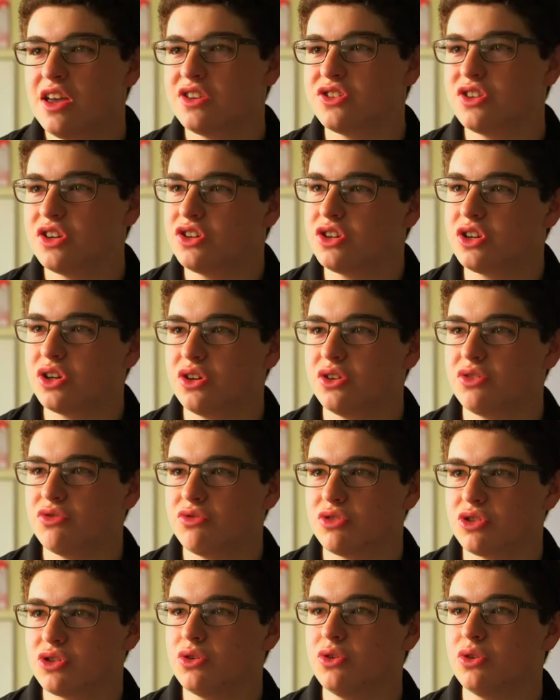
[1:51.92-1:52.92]
It's such a good
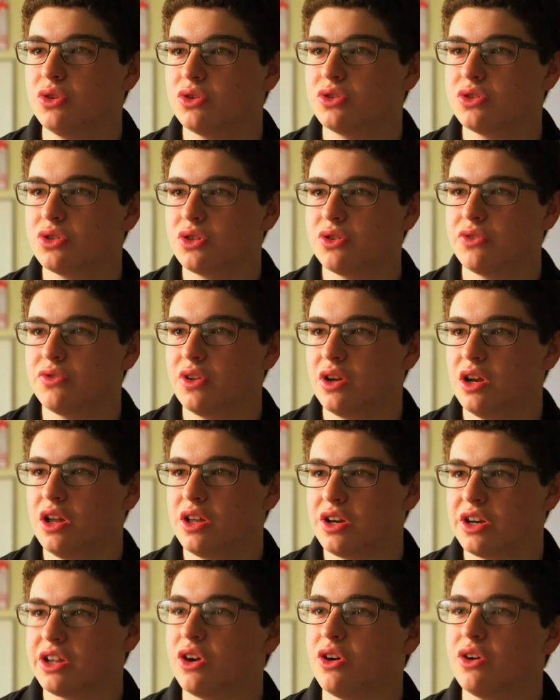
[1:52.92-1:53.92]
resource for
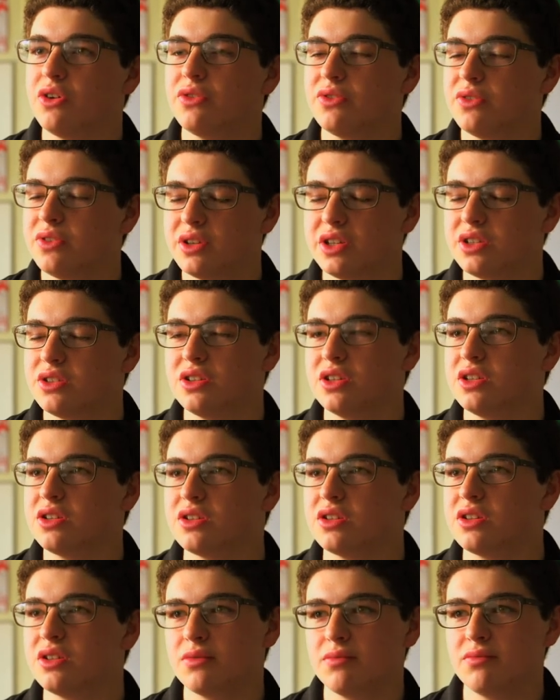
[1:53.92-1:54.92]
learning off. It's
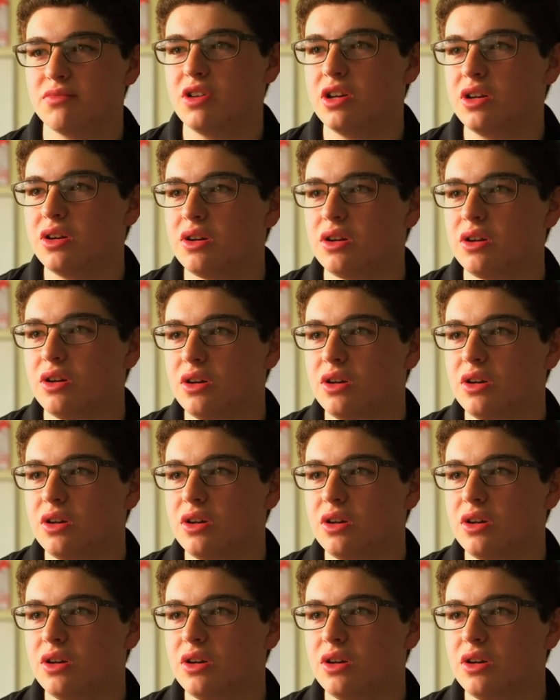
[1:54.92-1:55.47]
just brilliant.